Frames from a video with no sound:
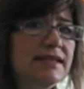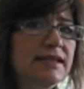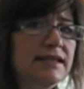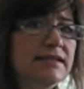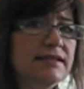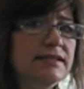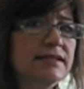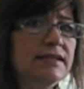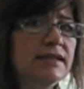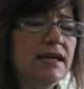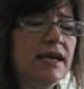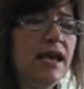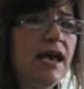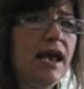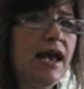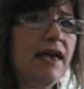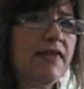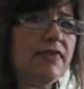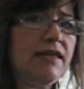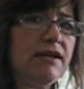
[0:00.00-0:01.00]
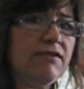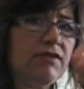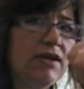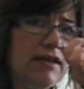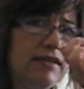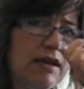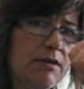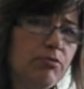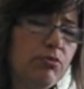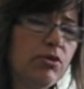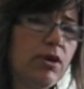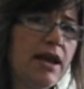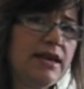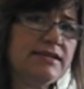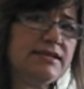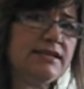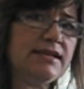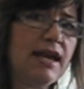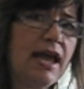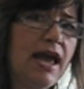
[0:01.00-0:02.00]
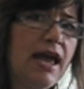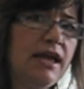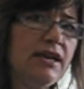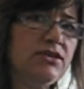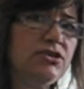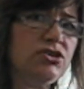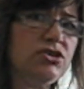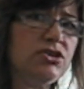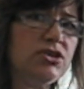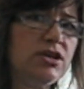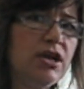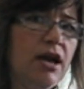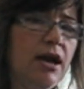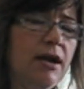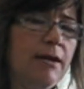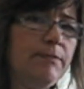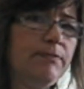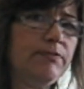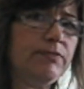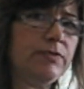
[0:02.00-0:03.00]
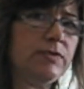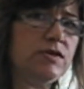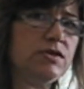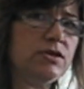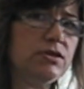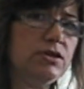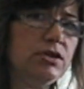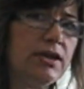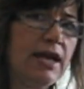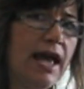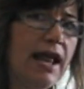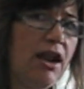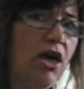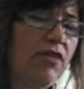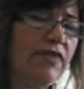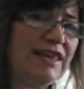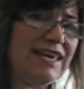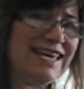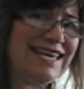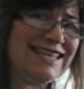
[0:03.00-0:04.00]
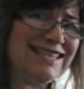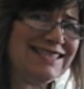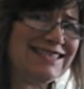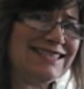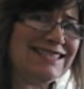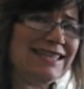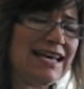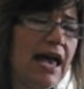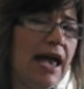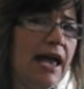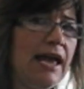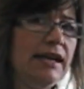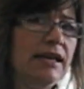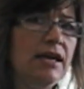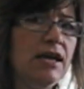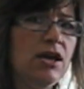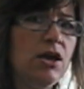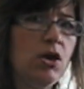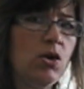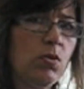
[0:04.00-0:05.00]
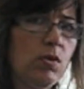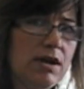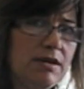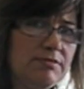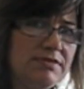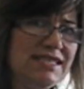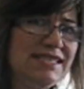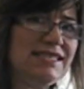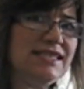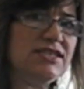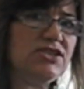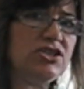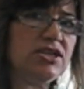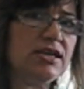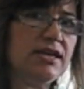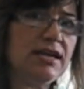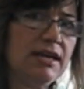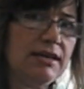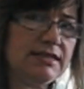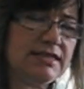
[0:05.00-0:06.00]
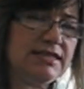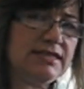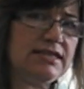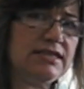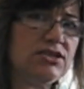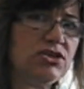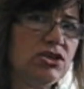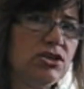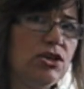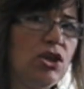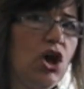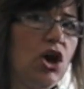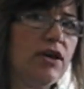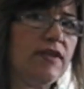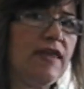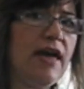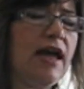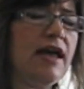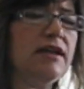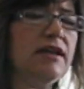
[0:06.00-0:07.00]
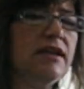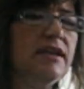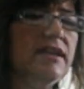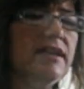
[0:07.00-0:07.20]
it, and then I've got that pressed edge to look at on the inside. When I'm stitching it, I stitch along that.